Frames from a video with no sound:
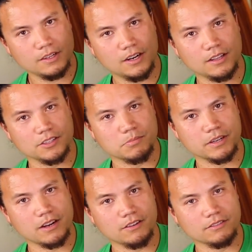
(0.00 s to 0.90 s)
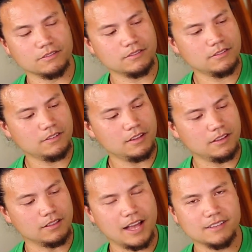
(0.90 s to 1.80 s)
All right, let's bring out
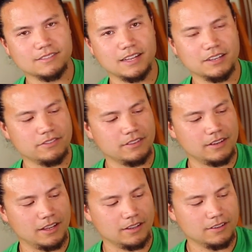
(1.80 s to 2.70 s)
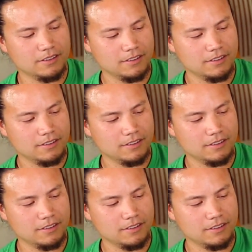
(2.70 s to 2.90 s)
the last snake for the day.